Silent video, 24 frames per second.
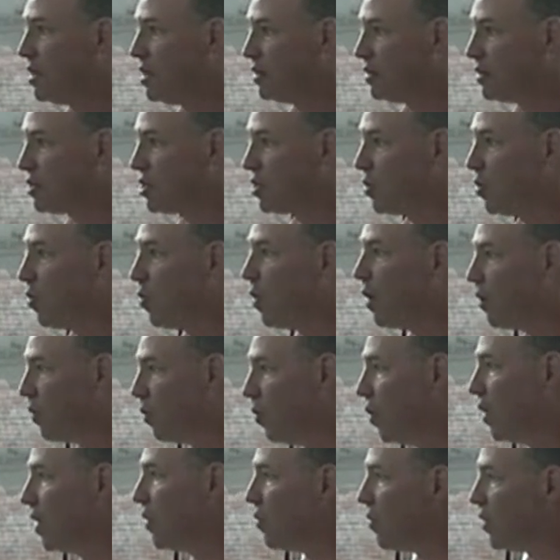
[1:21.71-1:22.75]
So, what
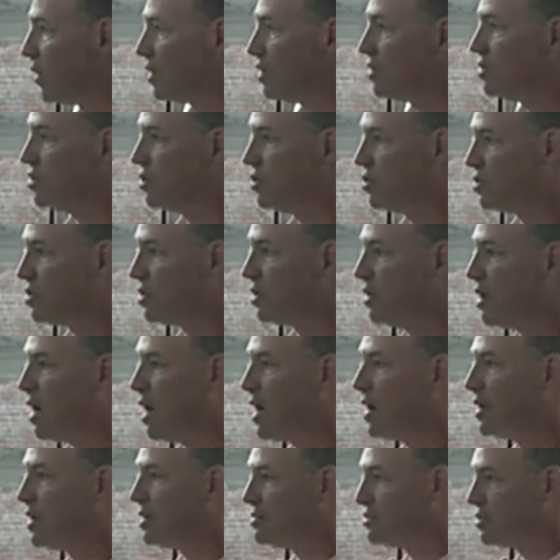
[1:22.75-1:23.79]
we want to do
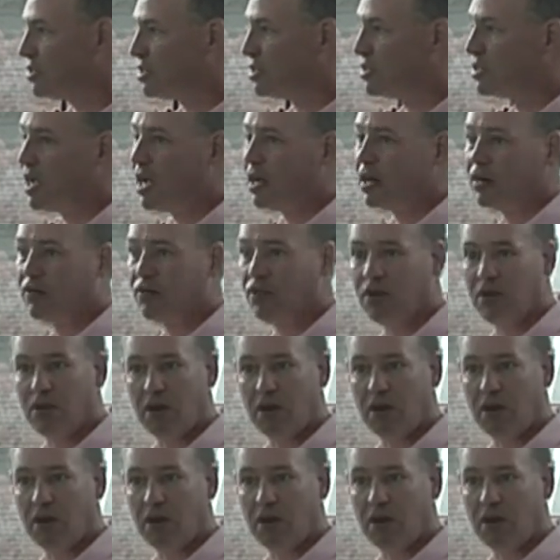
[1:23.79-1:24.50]
tonight, instead of a,